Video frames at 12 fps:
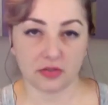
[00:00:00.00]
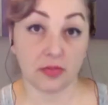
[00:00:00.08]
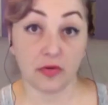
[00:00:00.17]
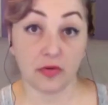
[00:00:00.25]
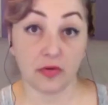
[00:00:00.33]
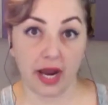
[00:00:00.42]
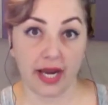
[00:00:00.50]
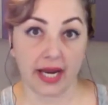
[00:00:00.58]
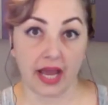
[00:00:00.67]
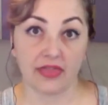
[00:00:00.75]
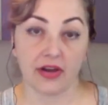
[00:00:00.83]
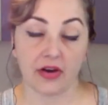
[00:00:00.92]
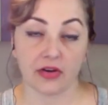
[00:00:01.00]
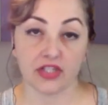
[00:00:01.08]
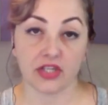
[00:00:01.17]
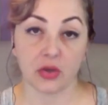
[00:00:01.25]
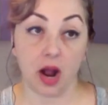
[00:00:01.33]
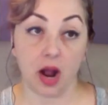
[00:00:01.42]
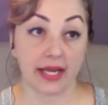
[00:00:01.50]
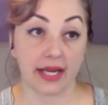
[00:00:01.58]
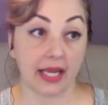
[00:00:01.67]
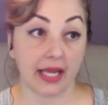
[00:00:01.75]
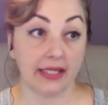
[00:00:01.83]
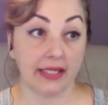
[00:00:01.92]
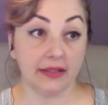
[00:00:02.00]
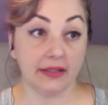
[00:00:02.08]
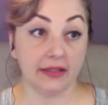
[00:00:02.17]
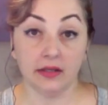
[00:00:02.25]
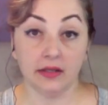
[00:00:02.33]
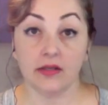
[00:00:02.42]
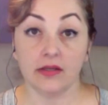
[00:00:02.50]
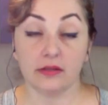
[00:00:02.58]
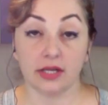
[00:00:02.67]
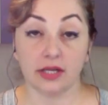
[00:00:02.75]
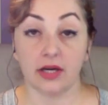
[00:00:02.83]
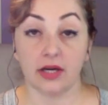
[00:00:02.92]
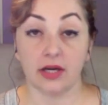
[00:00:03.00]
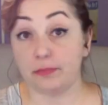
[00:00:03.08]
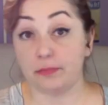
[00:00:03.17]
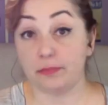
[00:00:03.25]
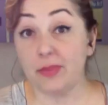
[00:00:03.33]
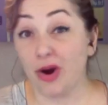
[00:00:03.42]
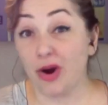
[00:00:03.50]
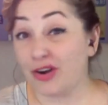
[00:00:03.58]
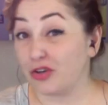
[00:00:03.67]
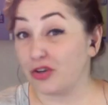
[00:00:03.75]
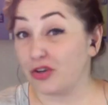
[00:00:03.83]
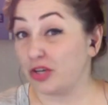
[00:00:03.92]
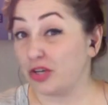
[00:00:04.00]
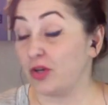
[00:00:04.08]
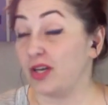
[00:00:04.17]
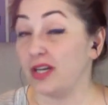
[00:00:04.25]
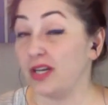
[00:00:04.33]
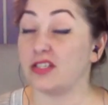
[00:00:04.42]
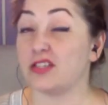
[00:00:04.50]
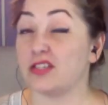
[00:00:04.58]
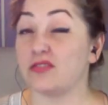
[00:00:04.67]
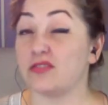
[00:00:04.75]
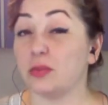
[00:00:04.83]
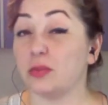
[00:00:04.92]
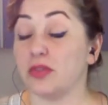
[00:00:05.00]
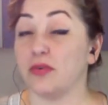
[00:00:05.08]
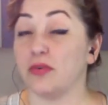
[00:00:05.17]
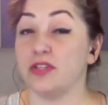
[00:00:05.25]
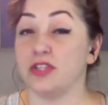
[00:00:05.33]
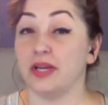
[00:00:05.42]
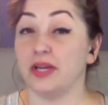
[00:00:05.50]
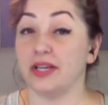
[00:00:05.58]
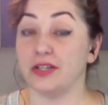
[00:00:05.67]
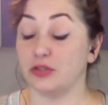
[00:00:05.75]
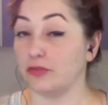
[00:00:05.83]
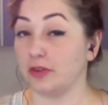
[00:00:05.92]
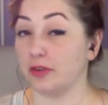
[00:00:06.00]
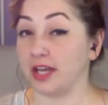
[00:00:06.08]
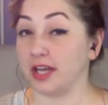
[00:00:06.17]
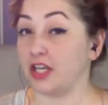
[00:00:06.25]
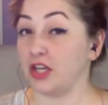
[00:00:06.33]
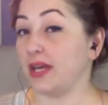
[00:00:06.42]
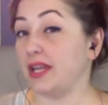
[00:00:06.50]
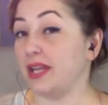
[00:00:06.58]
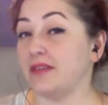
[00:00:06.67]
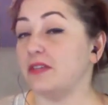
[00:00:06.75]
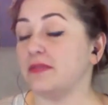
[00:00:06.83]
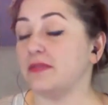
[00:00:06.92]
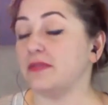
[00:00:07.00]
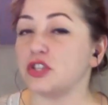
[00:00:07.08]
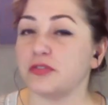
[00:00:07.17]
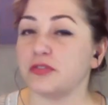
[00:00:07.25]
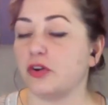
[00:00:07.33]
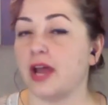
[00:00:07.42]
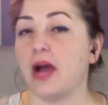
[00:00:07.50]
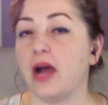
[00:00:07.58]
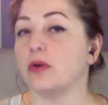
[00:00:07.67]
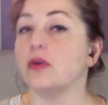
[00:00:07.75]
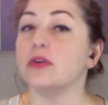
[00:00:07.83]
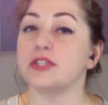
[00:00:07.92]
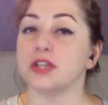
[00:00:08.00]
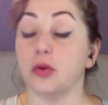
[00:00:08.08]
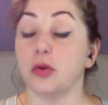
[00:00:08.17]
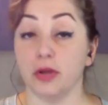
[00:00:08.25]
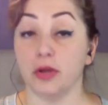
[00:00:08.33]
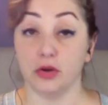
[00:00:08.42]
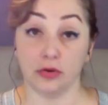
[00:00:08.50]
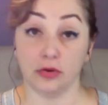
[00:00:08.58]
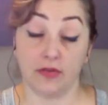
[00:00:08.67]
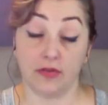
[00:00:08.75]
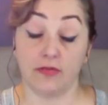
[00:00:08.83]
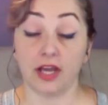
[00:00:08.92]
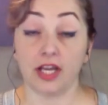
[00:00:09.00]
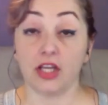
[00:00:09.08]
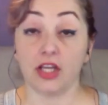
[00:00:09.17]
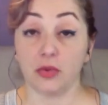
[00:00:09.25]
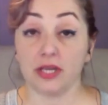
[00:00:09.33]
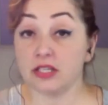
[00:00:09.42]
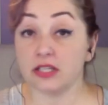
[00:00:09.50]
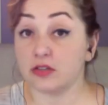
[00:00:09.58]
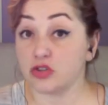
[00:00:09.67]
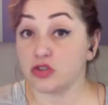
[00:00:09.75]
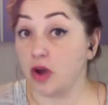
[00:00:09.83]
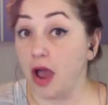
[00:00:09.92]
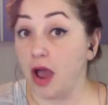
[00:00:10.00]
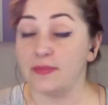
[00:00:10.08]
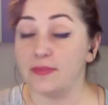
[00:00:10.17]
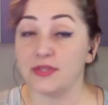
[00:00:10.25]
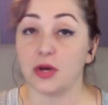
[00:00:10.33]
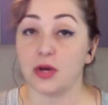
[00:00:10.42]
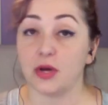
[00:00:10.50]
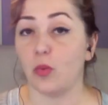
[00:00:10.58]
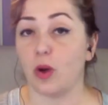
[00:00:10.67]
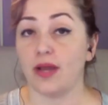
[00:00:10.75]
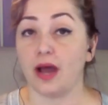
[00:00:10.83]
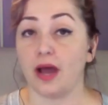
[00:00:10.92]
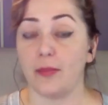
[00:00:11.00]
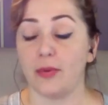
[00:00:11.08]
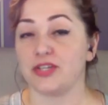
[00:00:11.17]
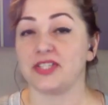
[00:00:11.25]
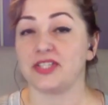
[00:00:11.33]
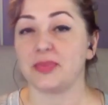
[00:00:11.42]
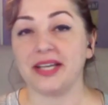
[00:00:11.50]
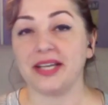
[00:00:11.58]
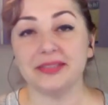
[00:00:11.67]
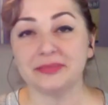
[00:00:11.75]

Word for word: before I get there, so I can, you know, be part of their community, because that's really what they're doing, is they're inviting you in, even if it's just for an hour or so, but they're inviting you into their tribe, so why not participate?